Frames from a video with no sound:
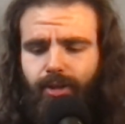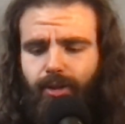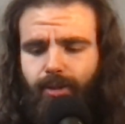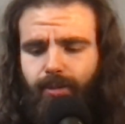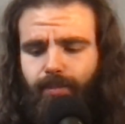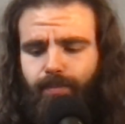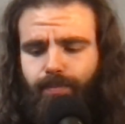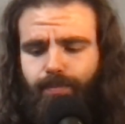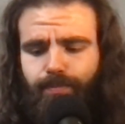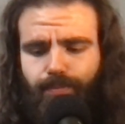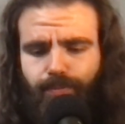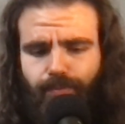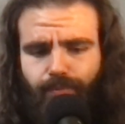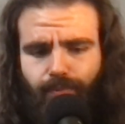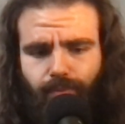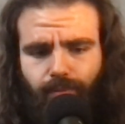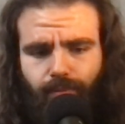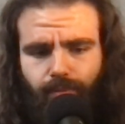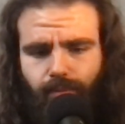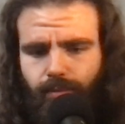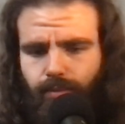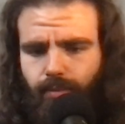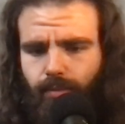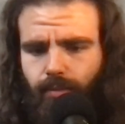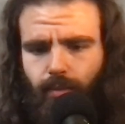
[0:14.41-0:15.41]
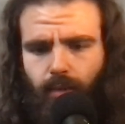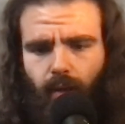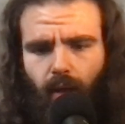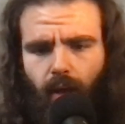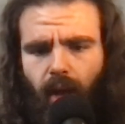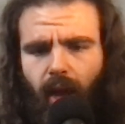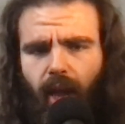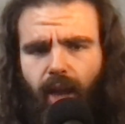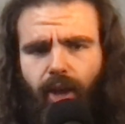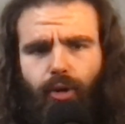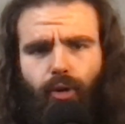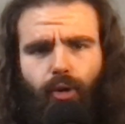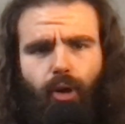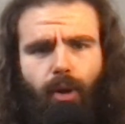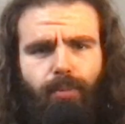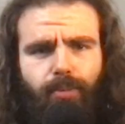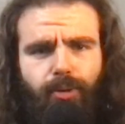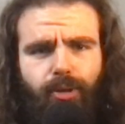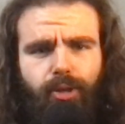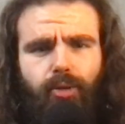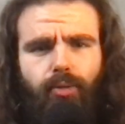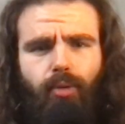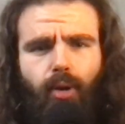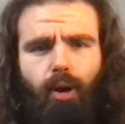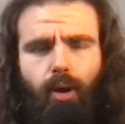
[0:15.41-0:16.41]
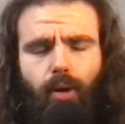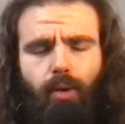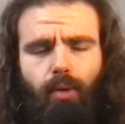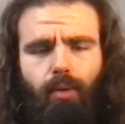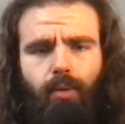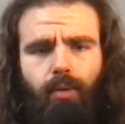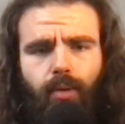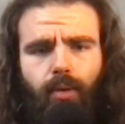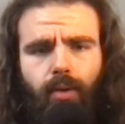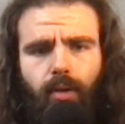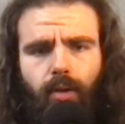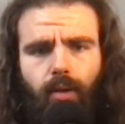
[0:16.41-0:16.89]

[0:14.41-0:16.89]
him, Hey, you're up 2 0.